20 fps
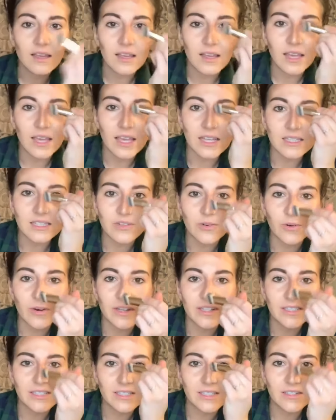it's
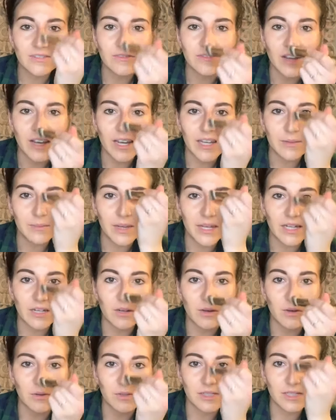going to define my
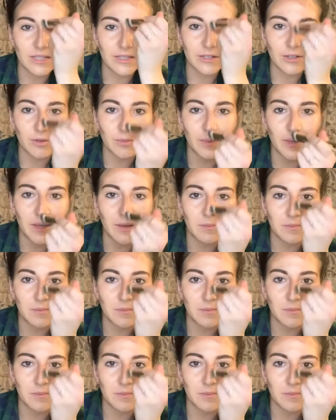nose a little bit.